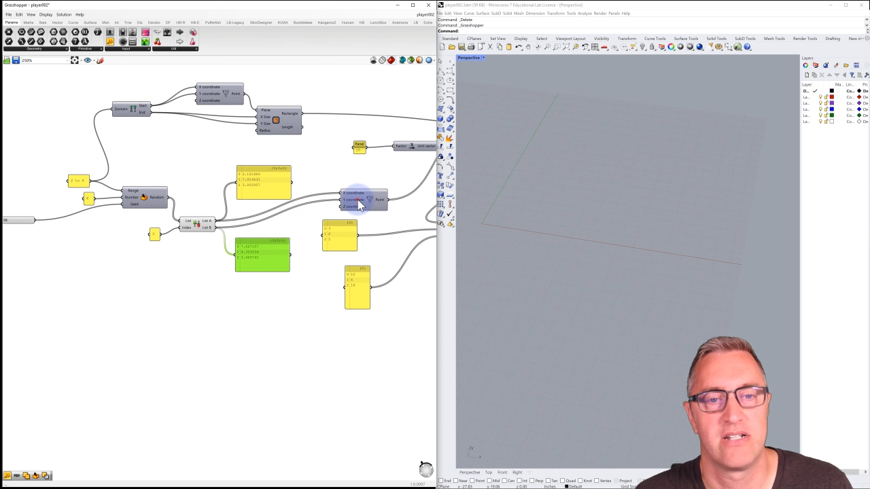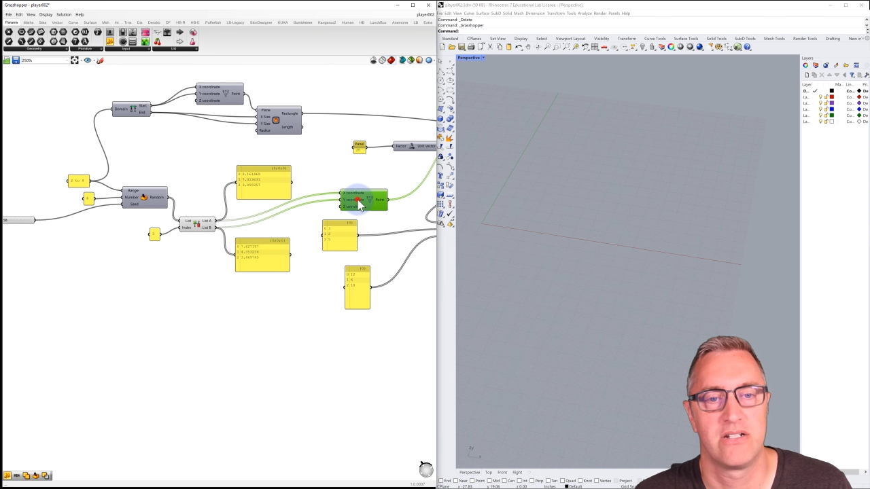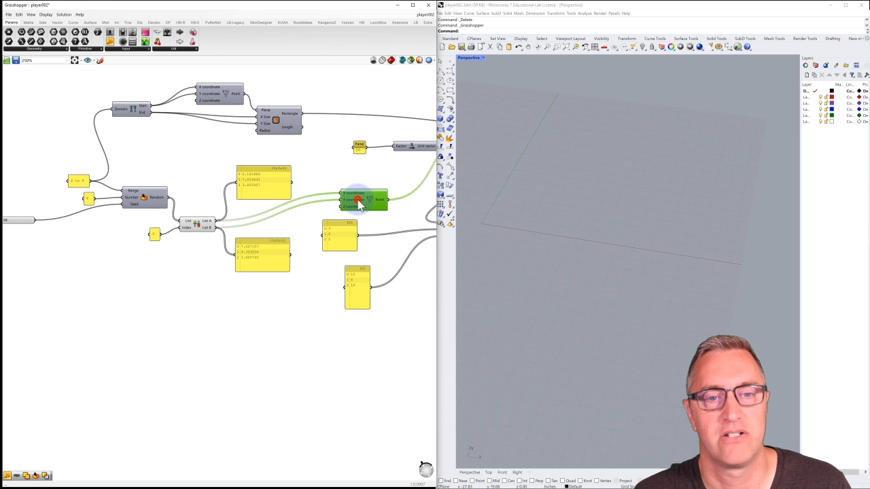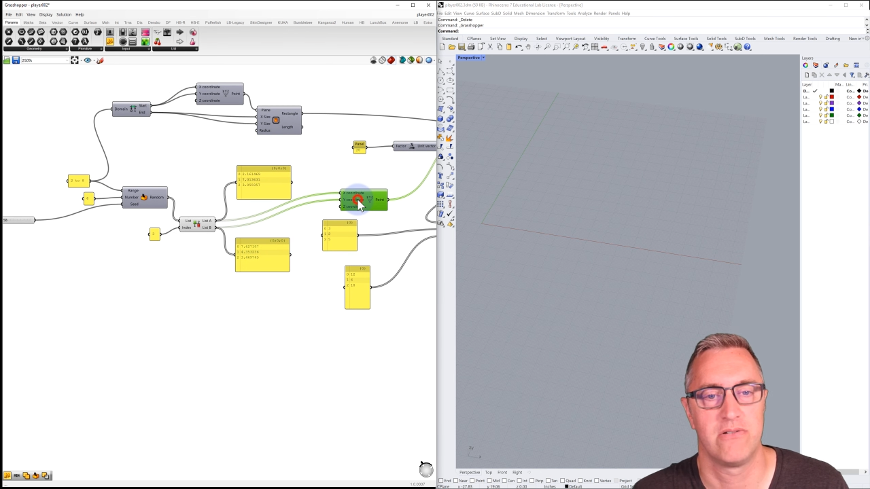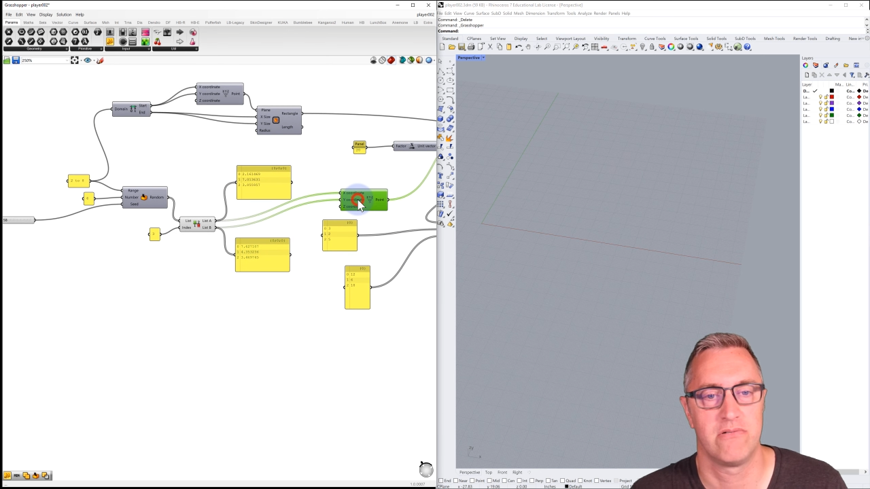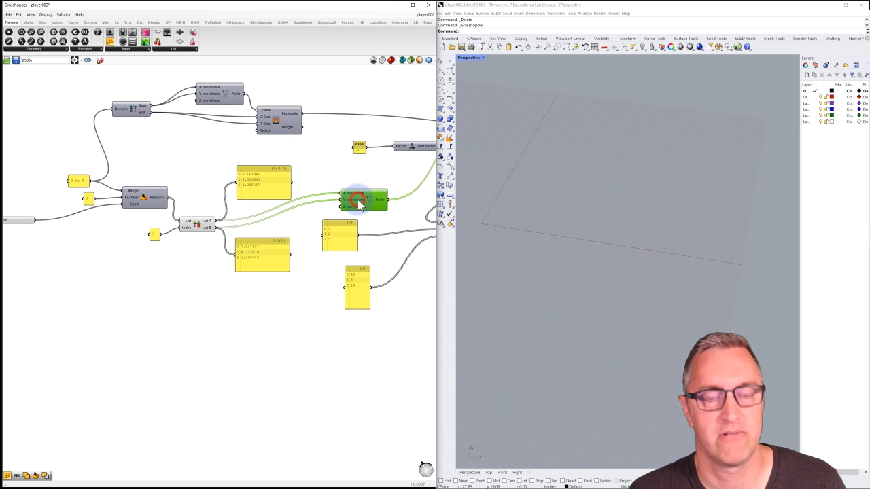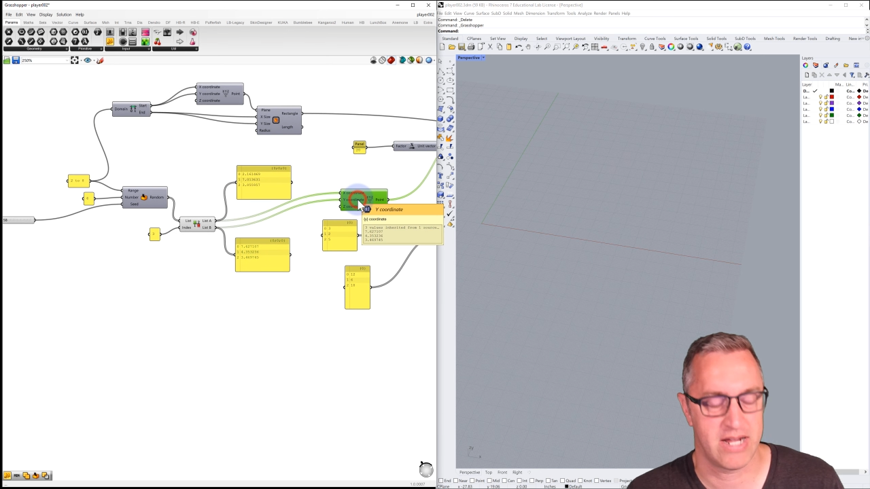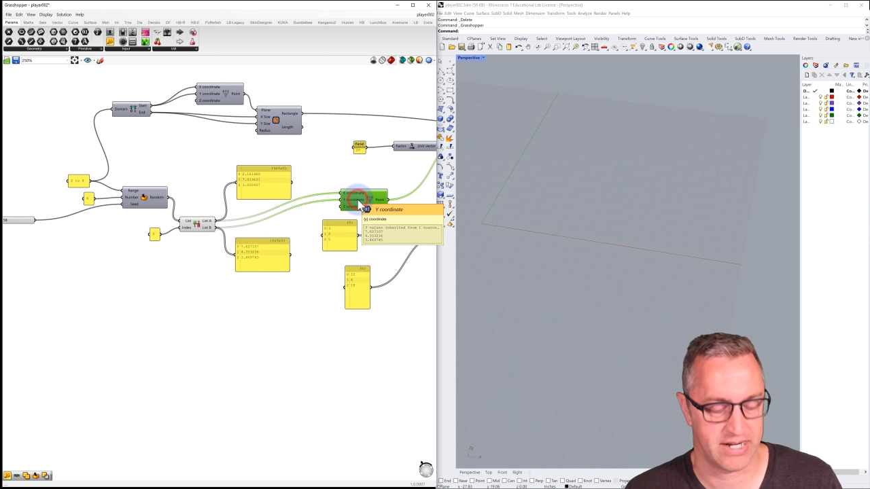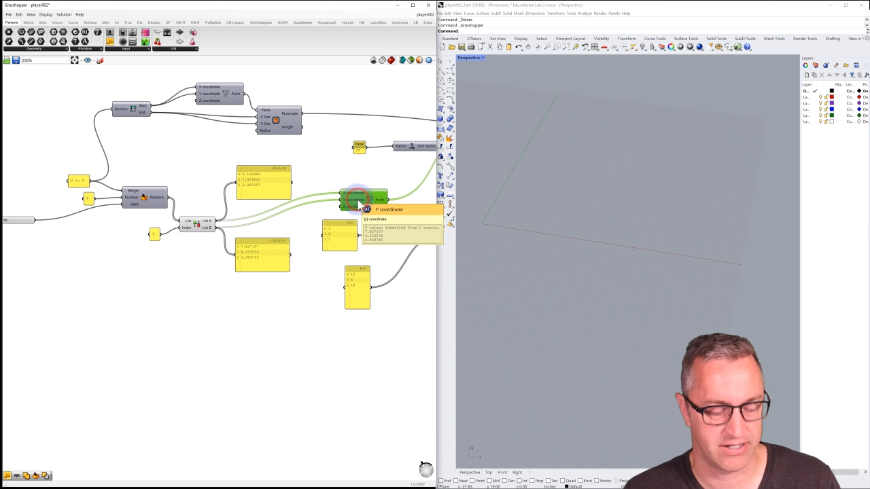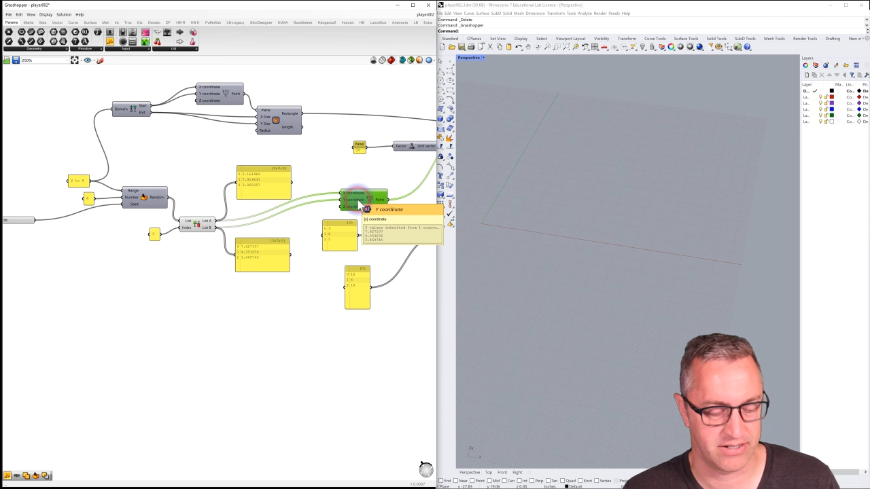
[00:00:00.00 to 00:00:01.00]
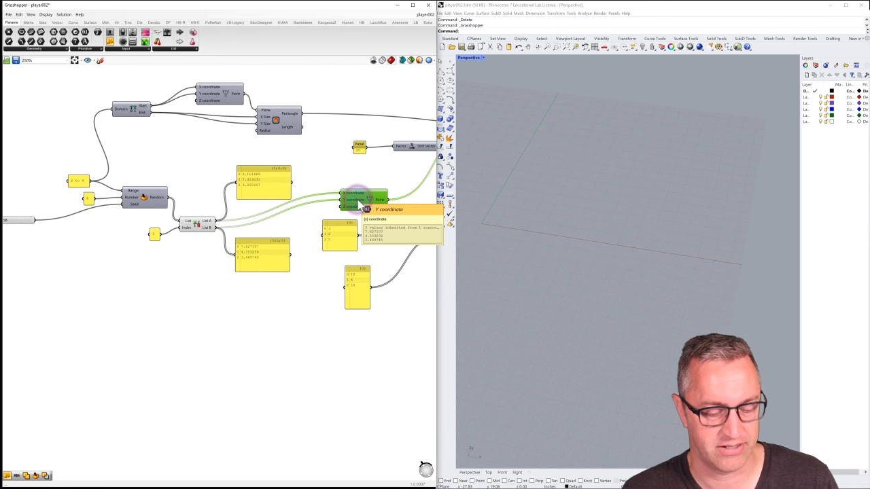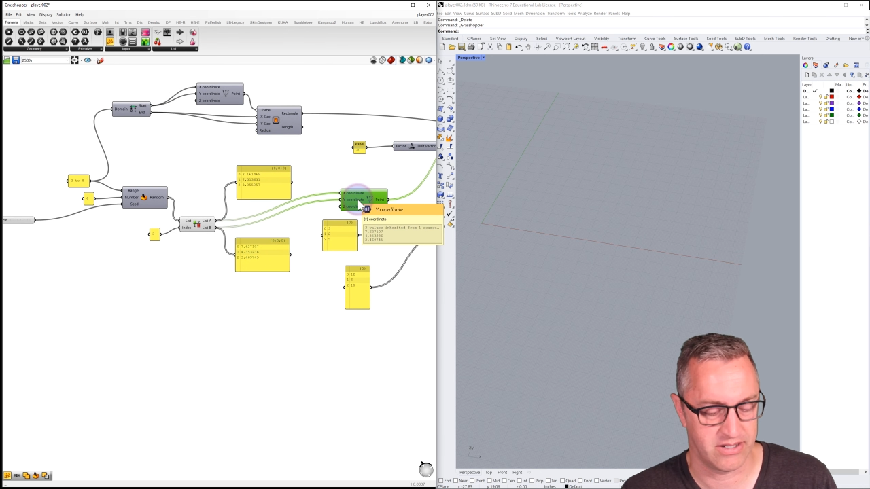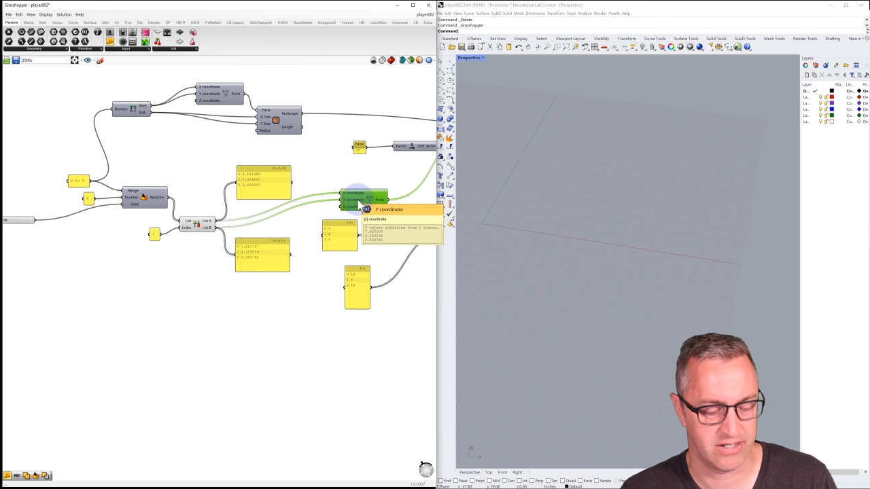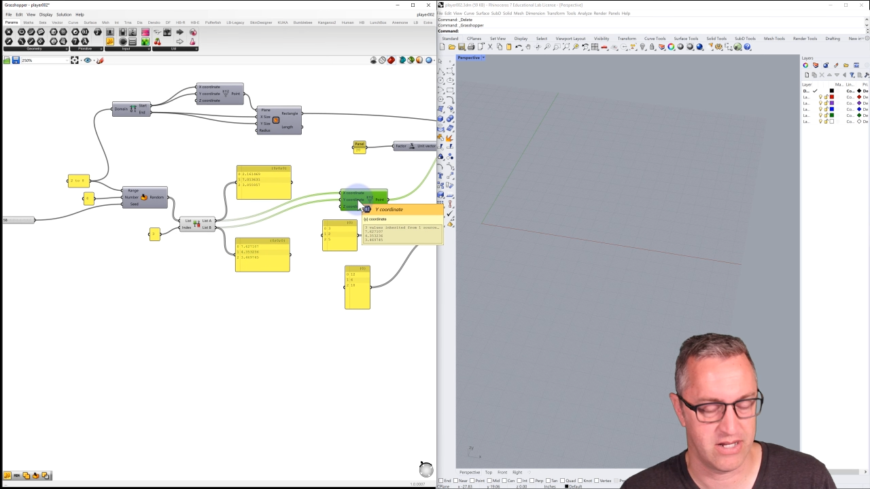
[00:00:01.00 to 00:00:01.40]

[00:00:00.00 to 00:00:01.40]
to X